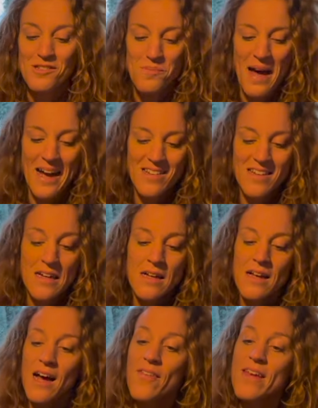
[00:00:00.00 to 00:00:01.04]
packed.
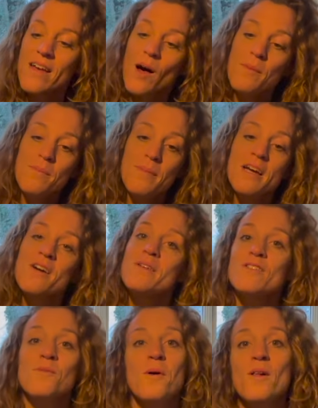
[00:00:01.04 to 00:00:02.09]
And they come in bigger
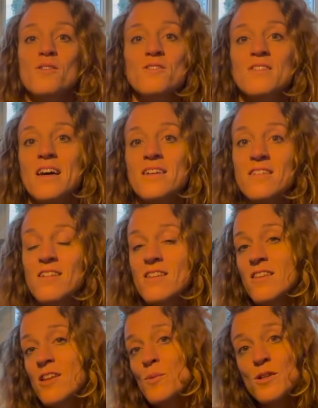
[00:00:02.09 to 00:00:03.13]
and smaller sizes,
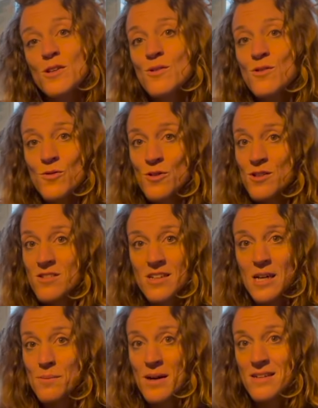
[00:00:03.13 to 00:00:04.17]
and they were used for the
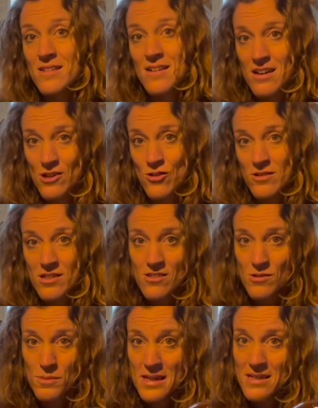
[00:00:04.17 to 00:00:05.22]
same idea actually,
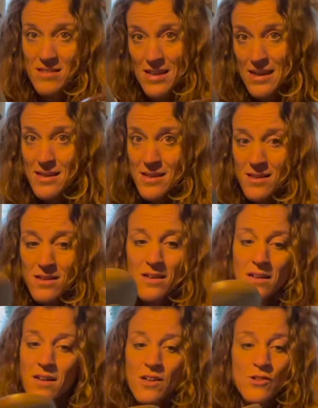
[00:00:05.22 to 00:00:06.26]
to make terrines,
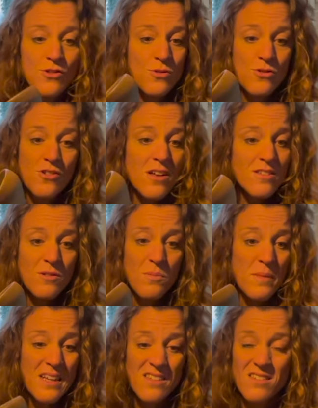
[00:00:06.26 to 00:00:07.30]
to just
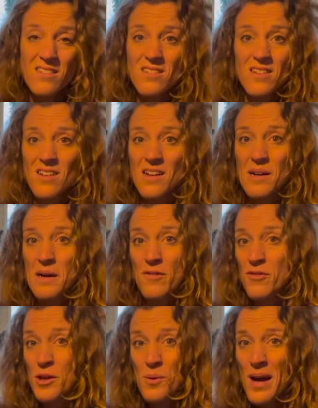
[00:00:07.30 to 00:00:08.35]
mix a
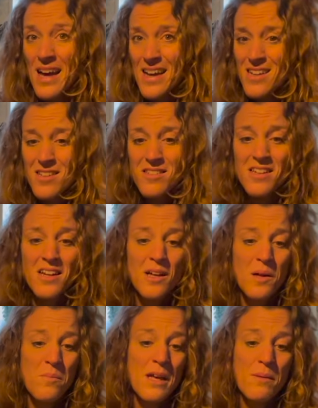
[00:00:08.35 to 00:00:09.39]
few eggs.
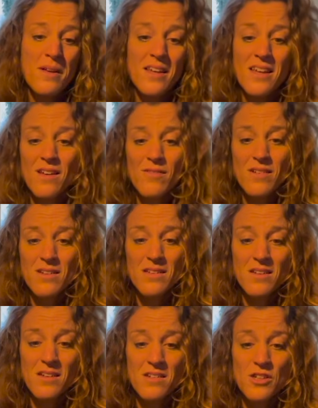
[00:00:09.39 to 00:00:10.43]
Maybe
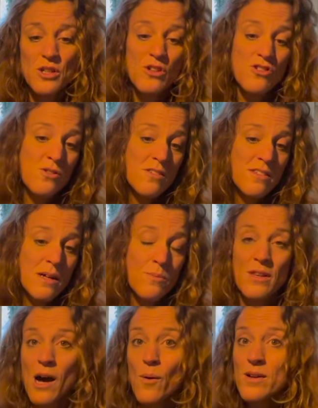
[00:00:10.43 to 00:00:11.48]
even you could use them
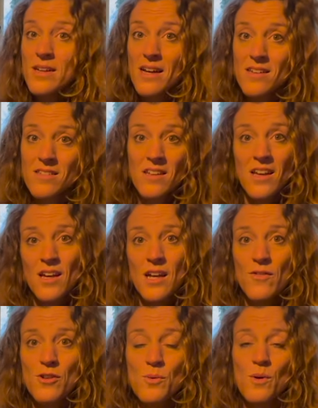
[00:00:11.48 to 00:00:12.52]
nowadays
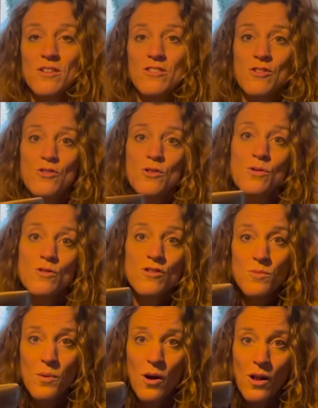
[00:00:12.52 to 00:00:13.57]
if you want to do
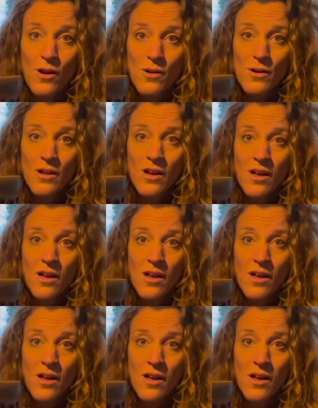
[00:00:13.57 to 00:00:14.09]
smaller,